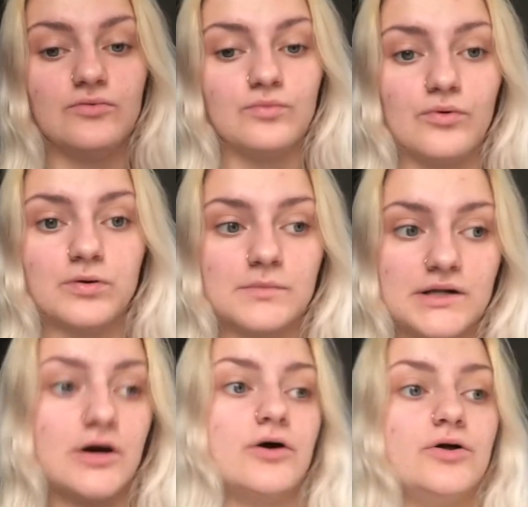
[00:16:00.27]
will
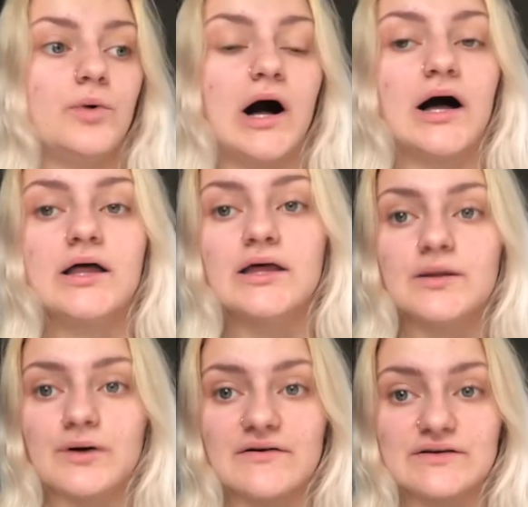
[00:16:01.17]
probably know who you are,
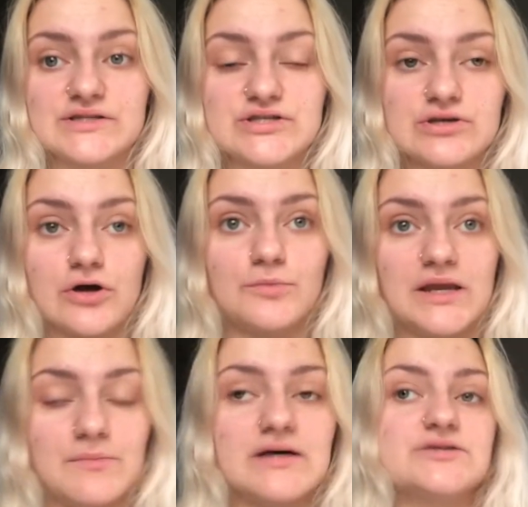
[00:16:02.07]
but I've had so
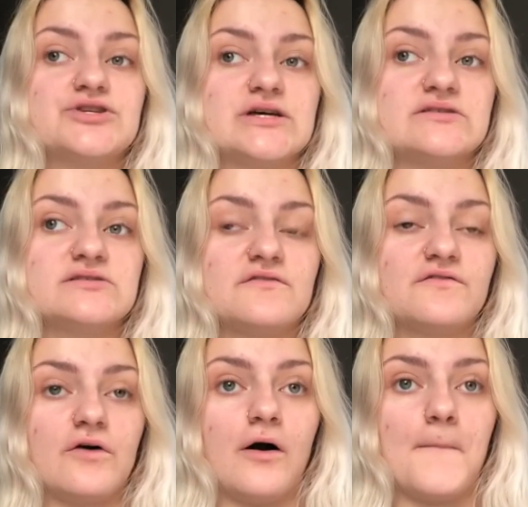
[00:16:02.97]
many messages
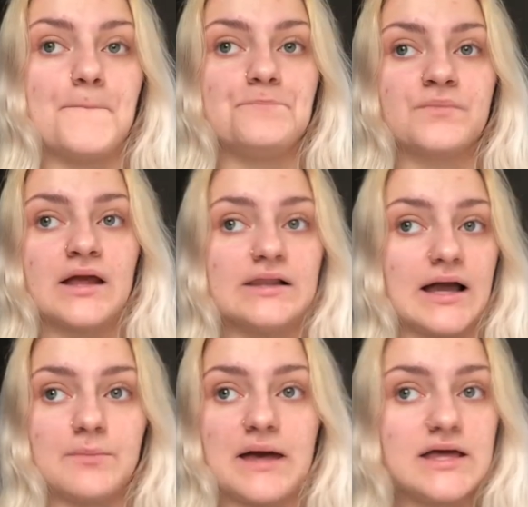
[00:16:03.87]
from
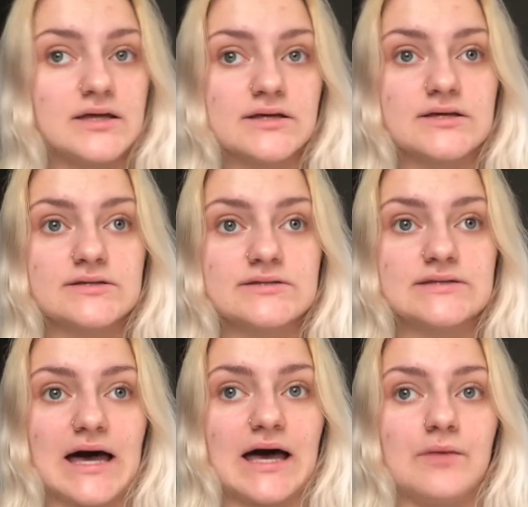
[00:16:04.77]
like
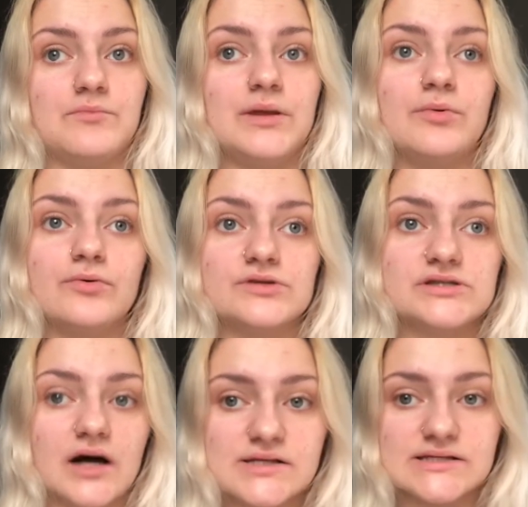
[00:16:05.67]
bakers and people
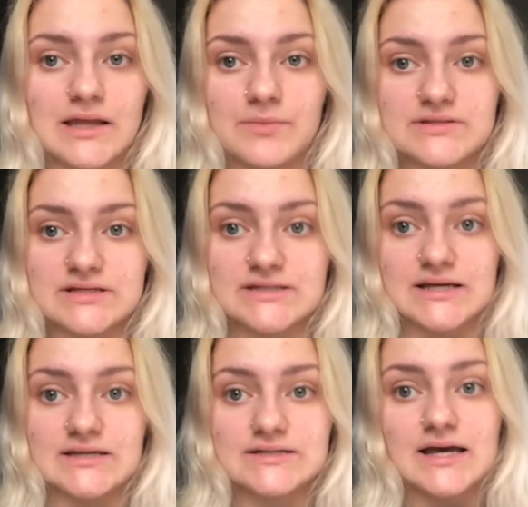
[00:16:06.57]
starting their
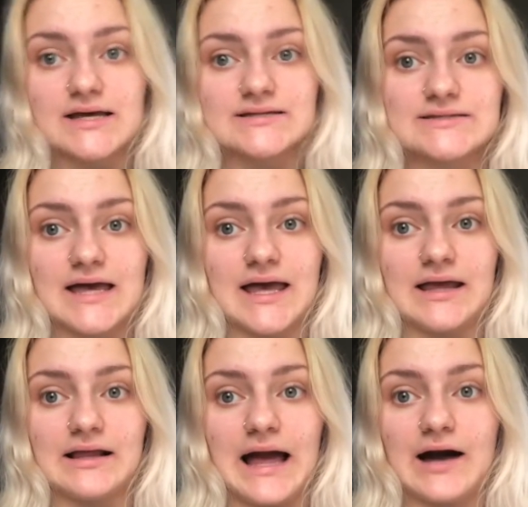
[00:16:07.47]
businesses
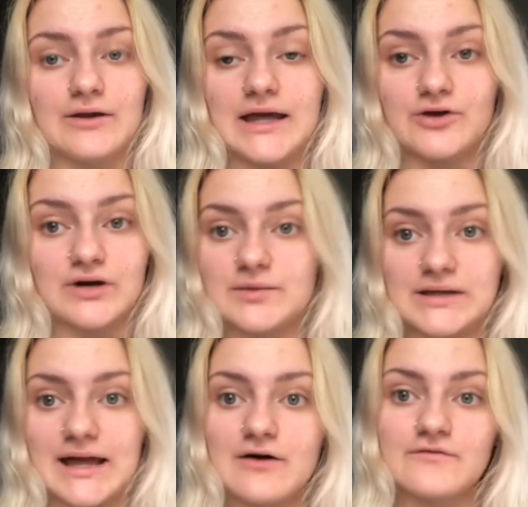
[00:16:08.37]
saying how like
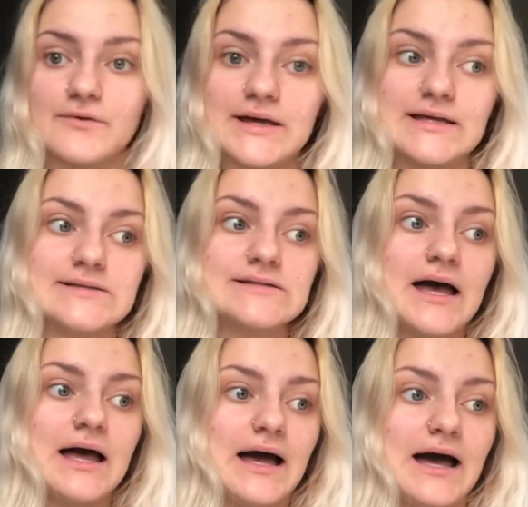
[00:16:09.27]
incredibly helpful it is,
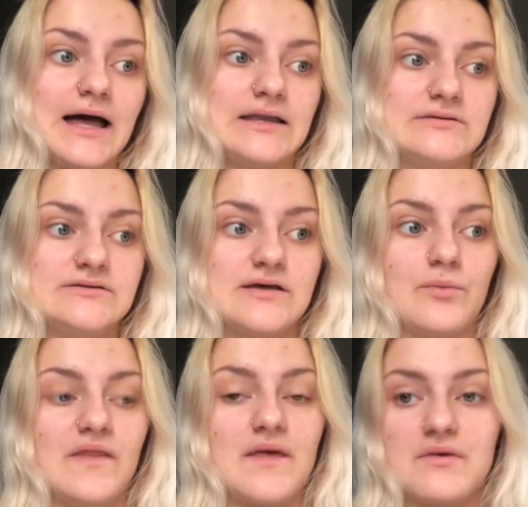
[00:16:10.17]
and
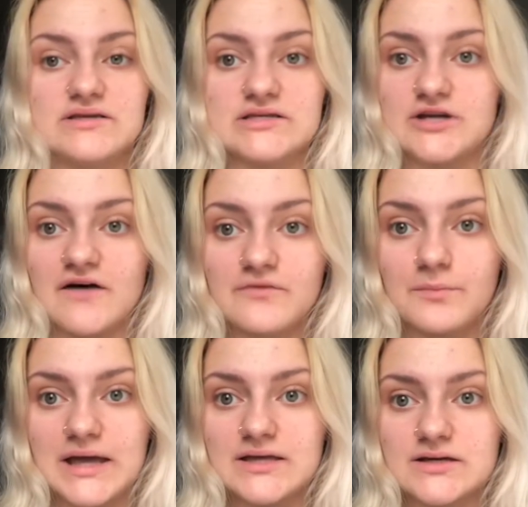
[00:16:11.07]
that when they message other
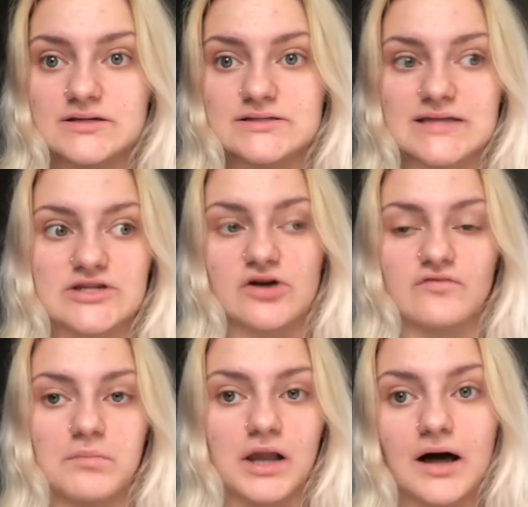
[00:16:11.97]
bakers they don't
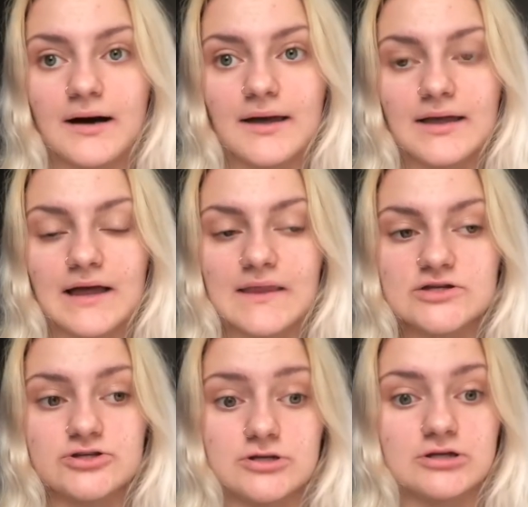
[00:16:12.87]
reply, and
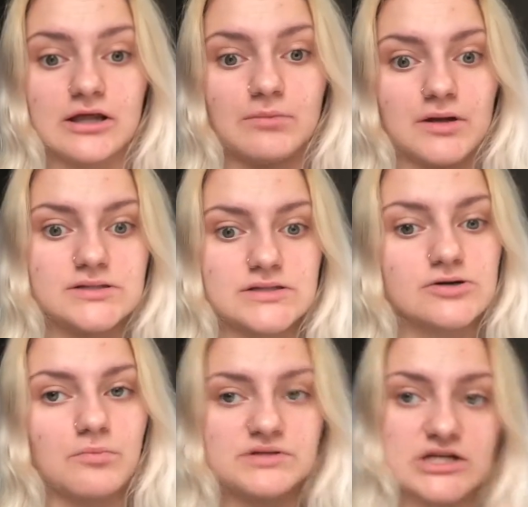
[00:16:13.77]
that's usually because it's
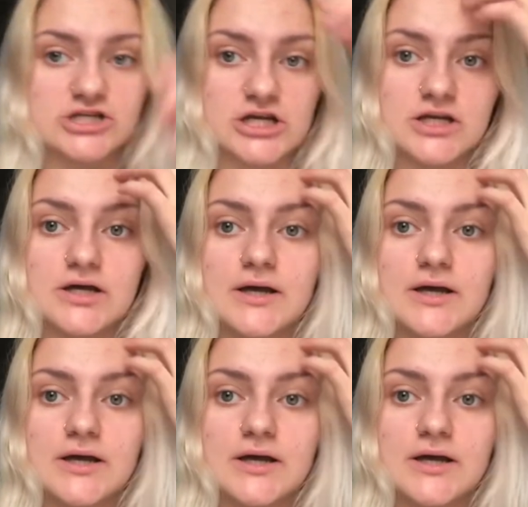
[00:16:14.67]
competition.